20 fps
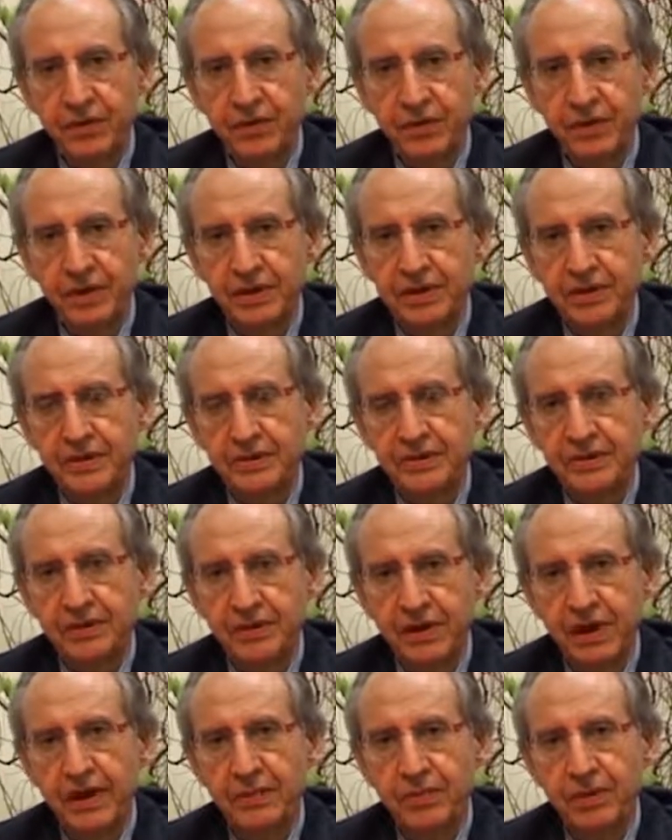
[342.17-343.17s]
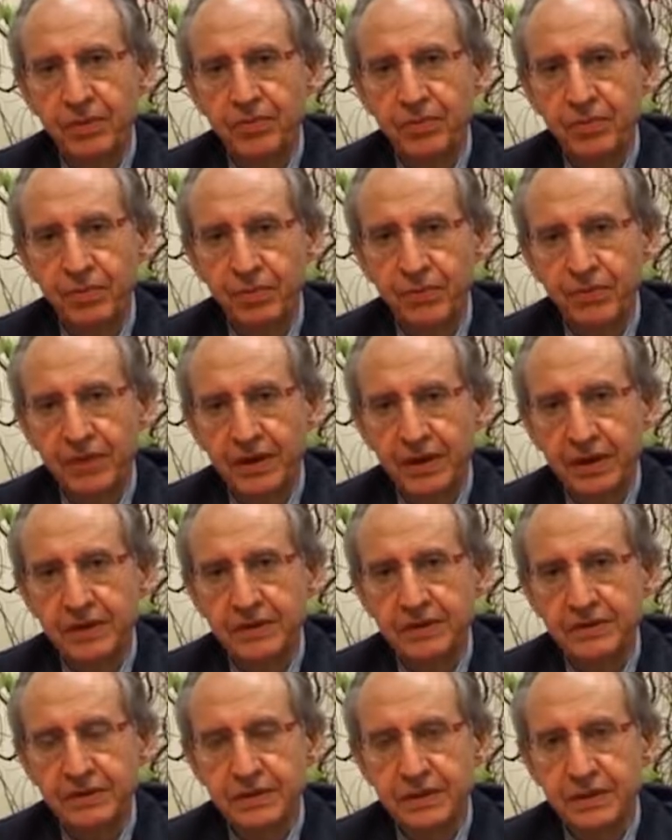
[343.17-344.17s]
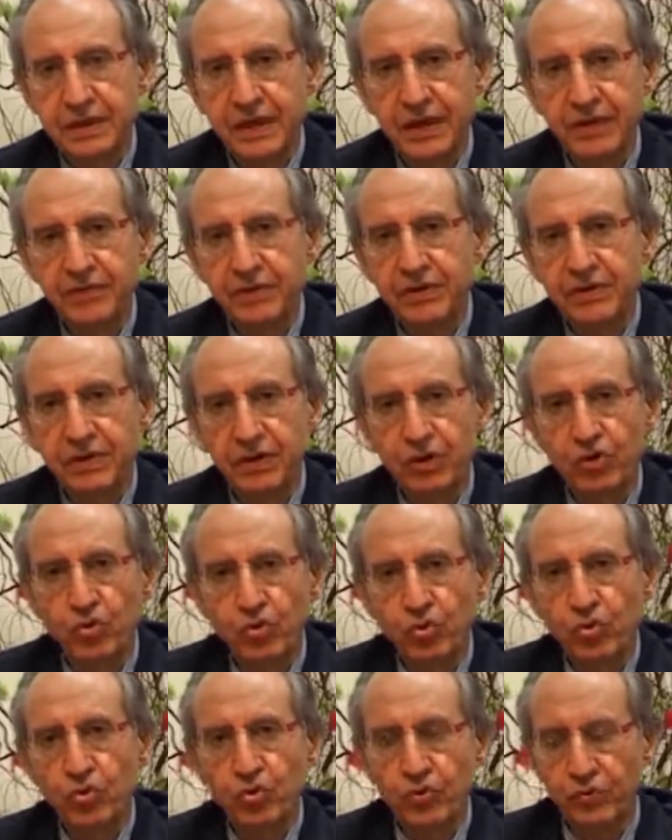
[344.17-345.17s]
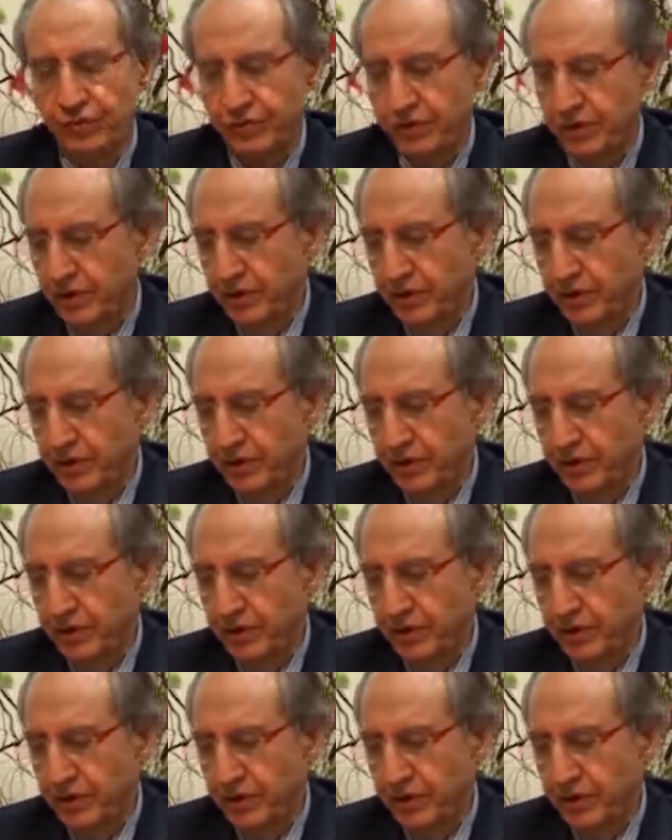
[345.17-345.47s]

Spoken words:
whereas the grammar provides the governing rules